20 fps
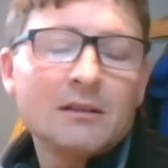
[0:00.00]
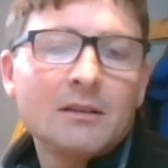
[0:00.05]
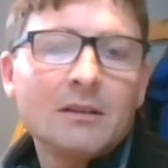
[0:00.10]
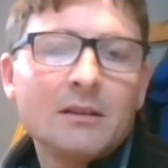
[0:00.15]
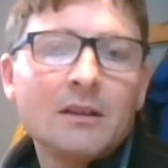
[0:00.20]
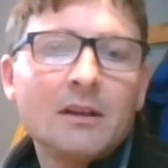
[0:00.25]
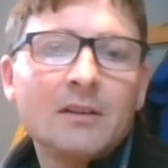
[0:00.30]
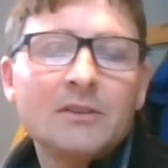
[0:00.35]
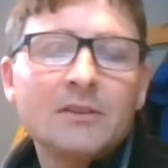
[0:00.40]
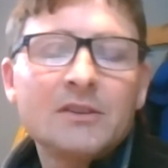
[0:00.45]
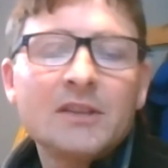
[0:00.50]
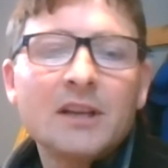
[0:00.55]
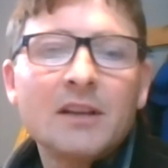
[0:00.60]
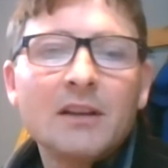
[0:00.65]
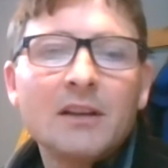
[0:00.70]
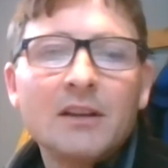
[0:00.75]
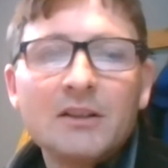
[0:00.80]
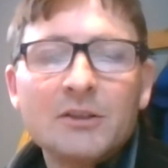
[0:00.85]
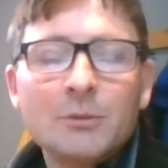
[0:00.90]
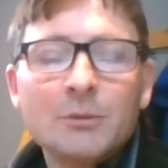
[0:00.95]
understand that
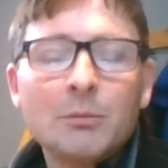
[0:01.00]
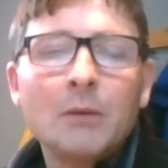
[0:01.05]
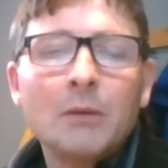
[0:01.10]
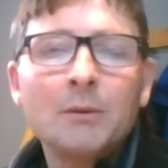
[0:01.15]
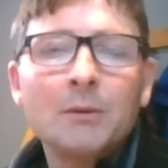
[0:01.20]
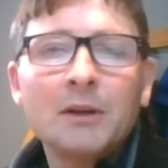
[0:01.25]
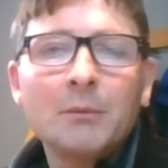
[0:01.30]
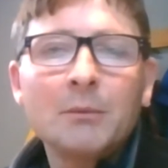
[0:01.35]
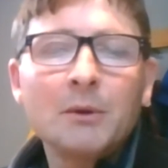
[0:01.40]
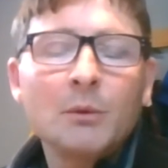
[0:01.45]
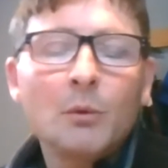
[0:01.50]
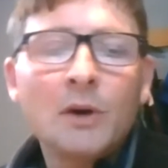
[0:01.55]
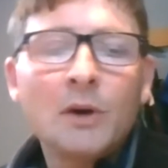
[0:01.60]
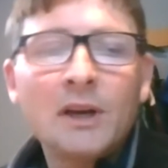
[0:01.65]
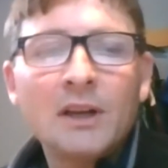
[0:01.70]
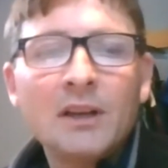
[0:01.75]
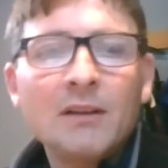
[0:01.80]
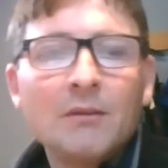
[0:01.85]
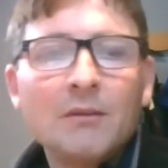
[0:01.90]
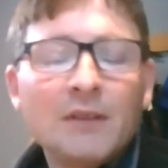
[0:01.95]
these are probably going to be
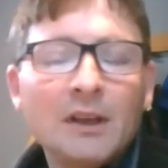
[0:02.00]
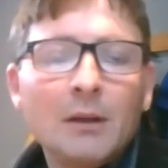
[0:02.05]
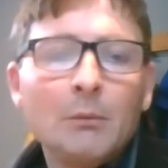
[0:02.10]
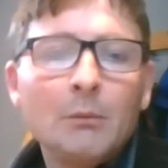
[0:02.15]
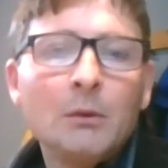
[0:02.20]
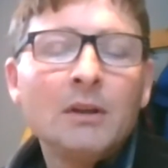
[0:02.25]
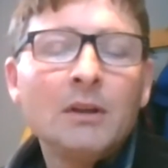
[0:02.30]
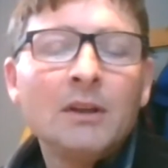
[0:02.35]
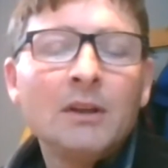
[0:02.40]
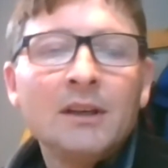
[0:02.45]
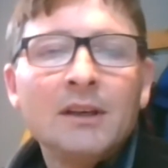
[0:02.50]
widely available,